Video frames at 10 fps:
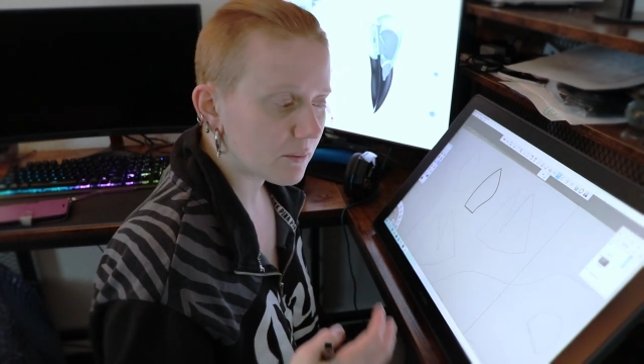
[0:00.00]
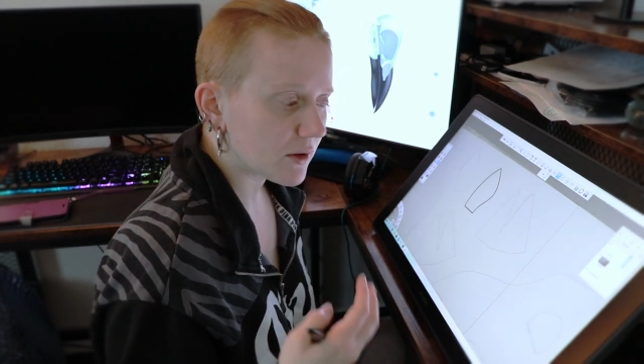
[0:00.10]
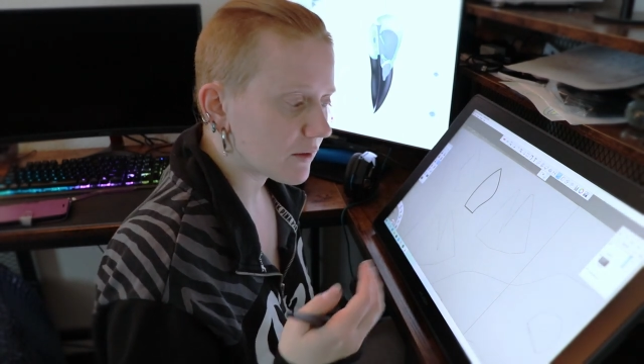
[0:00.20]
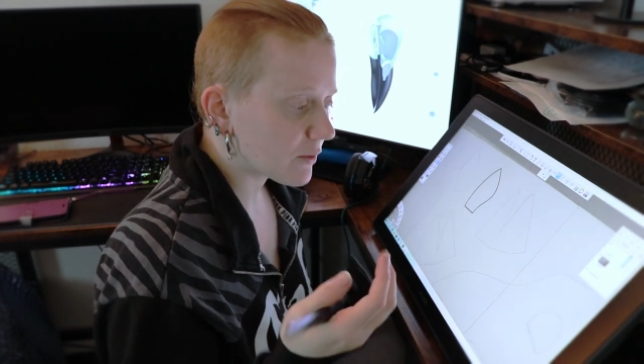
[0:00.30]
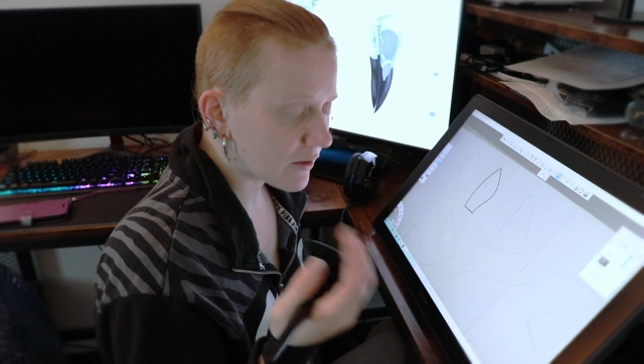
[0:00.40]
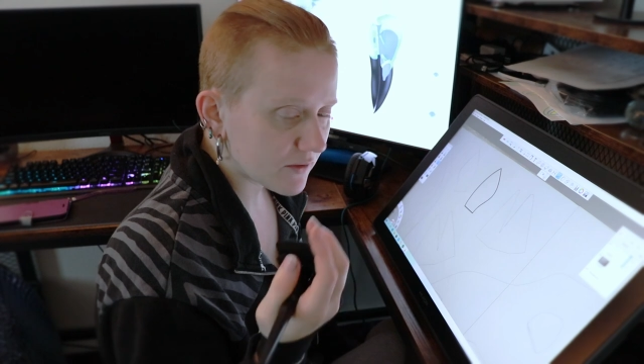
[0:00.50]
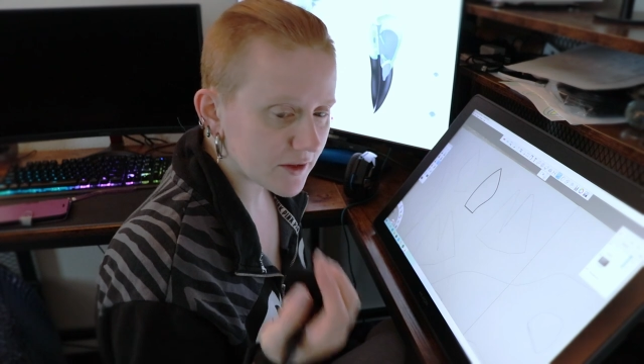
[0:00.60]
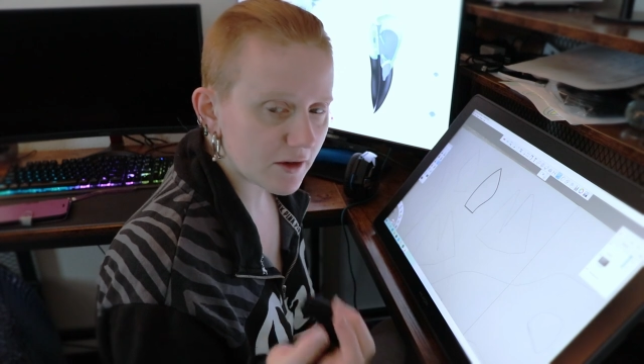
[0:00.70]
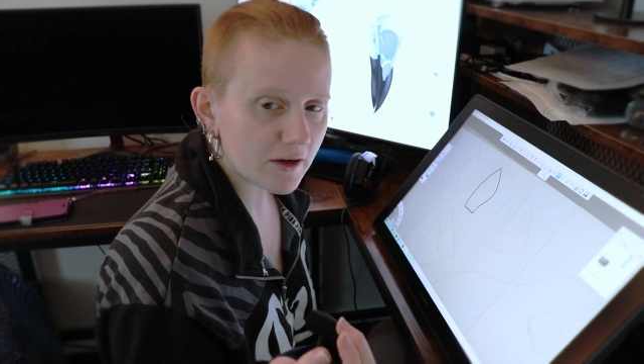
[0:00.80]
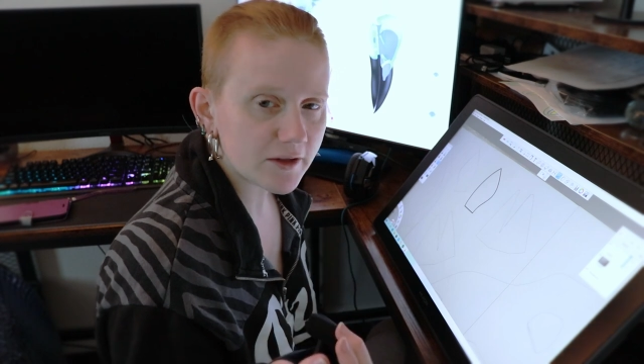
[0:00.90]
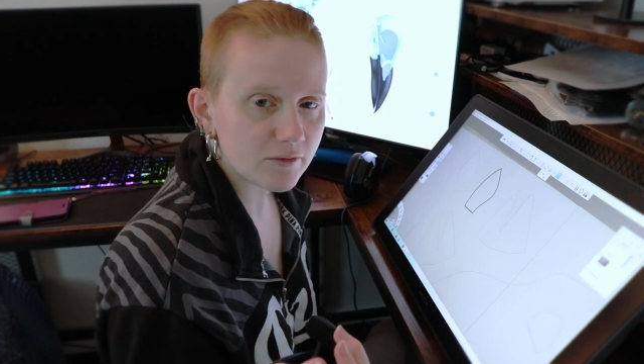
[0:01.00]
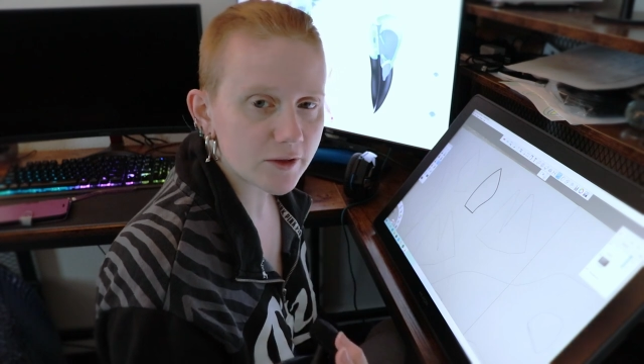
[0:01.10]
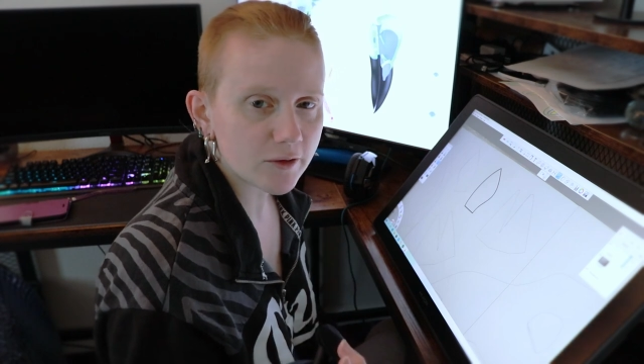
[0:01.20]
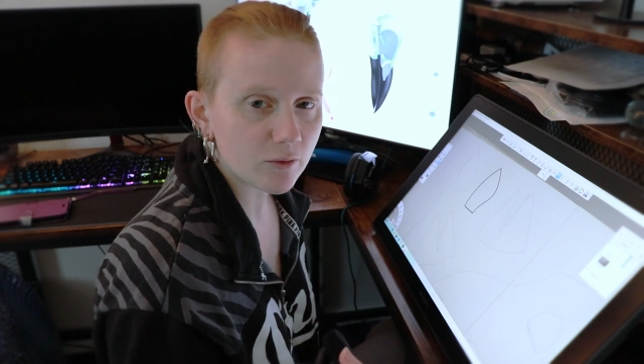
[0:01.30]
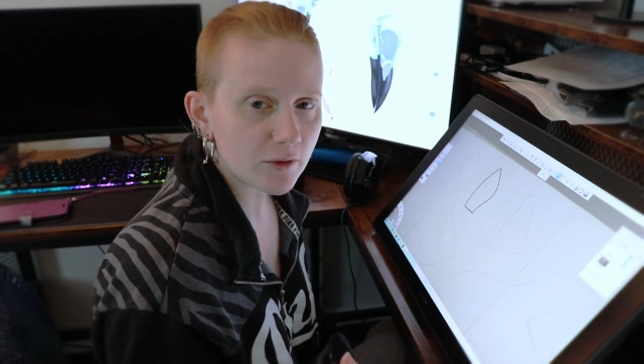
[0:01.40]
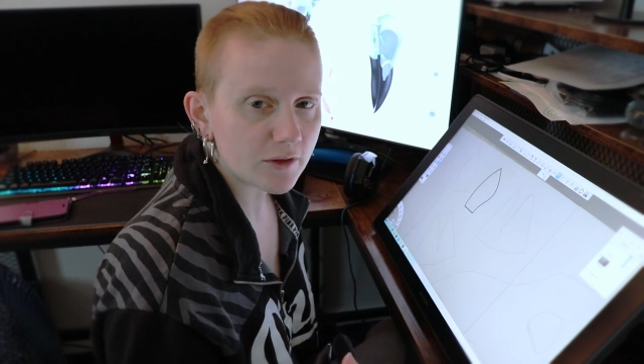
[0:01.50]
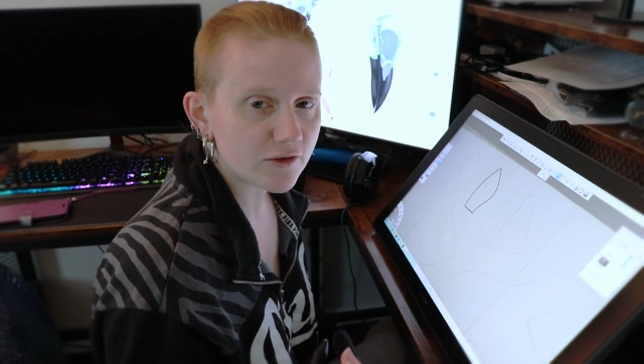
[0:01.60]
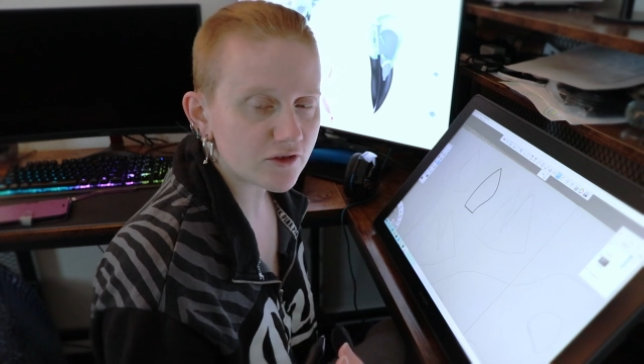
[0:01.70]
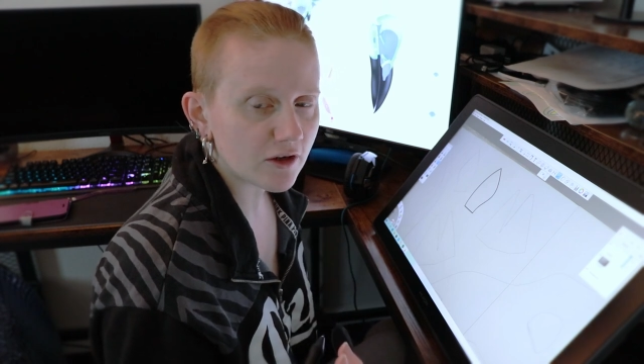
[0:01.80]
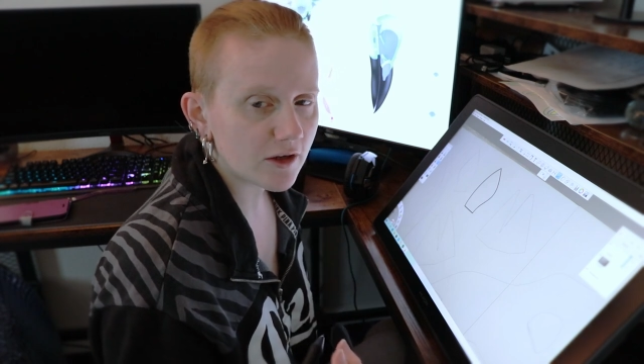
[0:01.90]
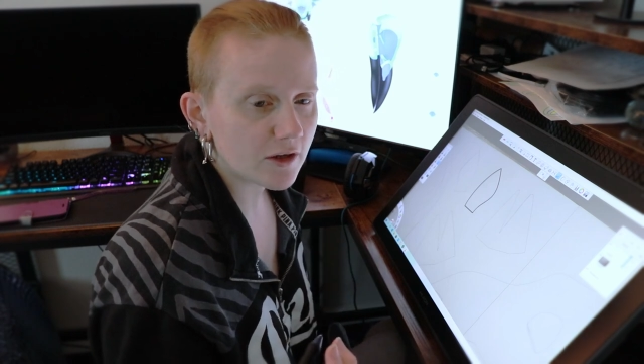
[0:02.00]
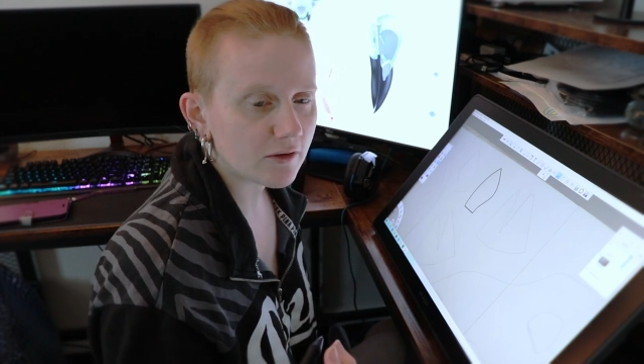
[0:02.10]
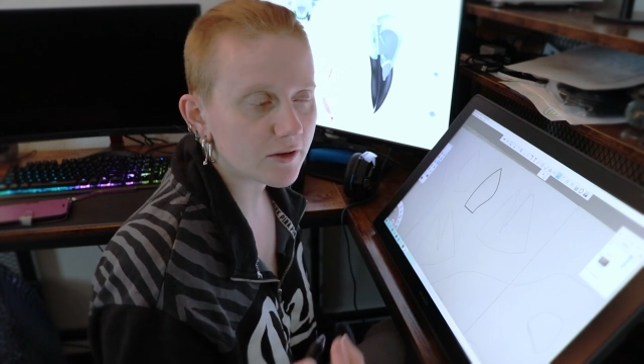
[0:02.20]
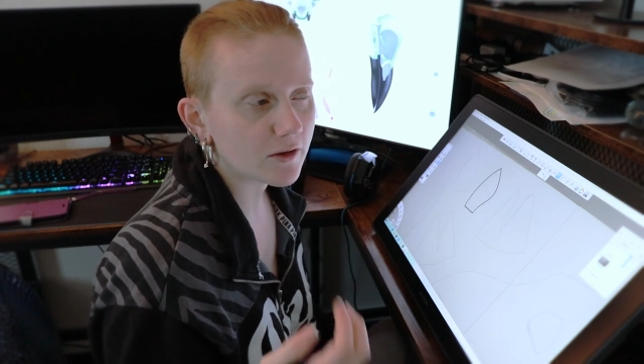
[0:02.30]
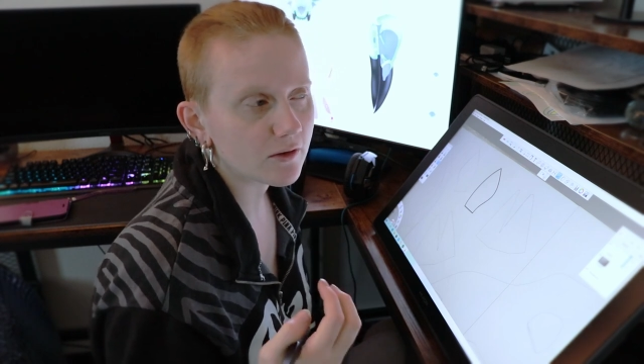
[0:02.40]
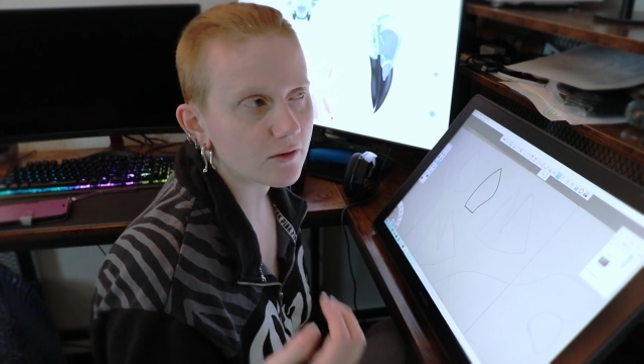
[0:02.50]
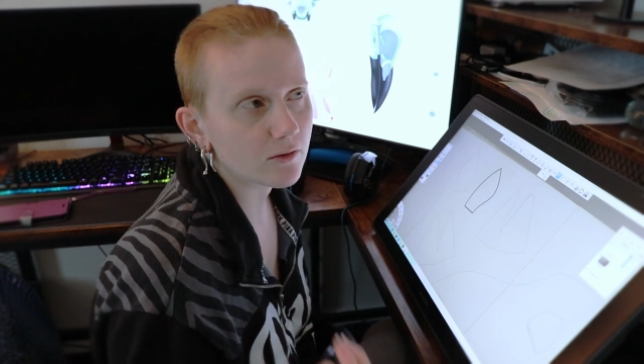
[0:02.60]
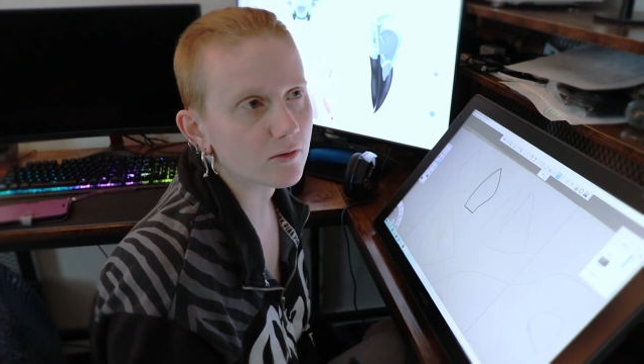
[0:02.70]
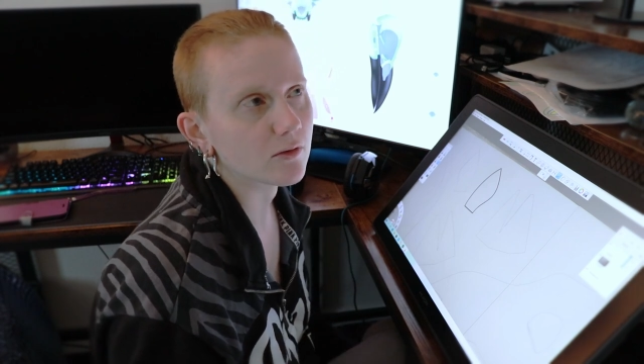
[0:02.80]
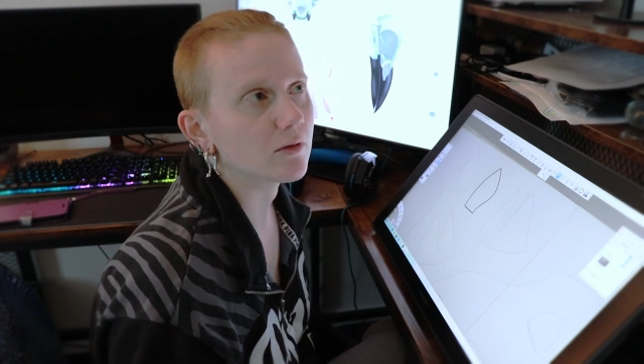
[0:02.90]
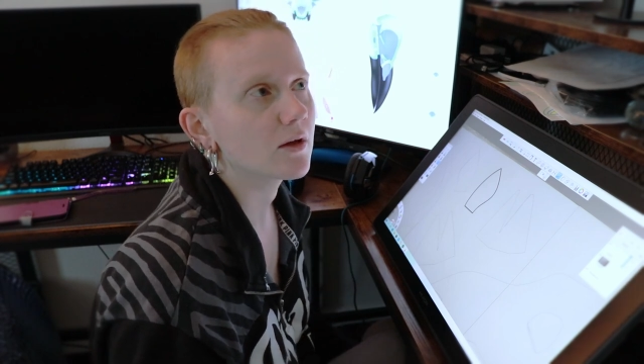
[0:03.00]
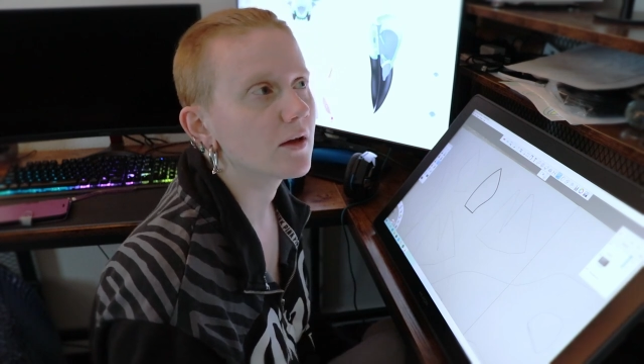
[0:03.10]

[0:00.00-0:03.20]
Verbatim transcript: but one of his eyes was swollen shut and i was like oh